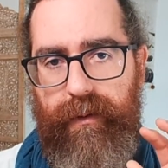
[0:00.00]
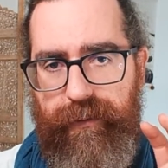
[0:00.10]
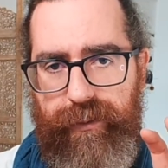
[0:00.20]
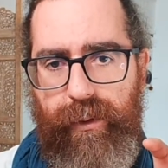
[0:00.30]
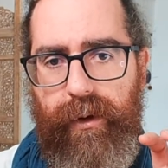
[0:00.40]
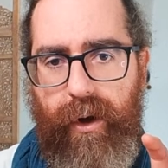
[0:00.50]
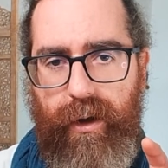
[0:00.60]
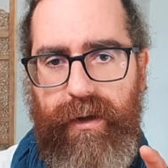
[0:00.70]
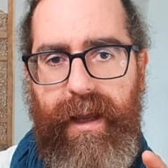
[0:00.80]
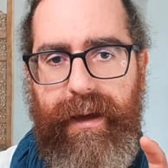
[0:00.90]
full
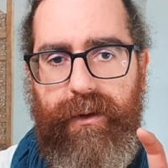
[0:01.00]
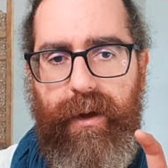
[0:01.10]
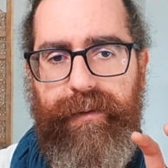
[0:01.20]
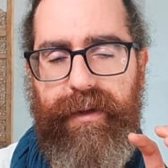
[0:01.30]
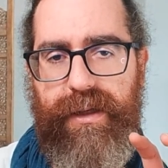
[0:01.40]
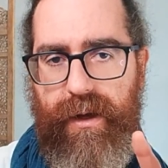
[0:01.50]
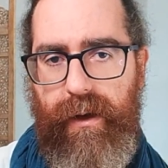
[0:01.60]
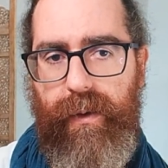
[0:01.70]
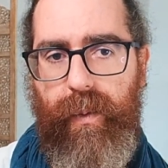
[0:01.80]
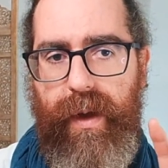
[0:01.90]
contact of the
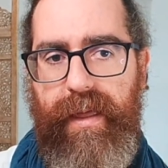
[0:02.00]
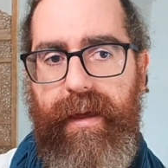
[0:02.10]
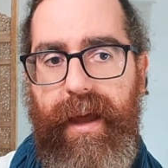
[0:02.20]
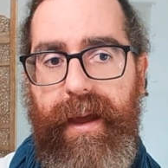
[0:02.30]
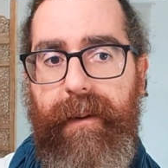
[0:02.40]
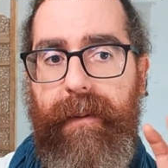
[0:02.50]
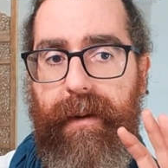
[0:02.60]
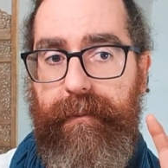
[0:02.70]
tongue with the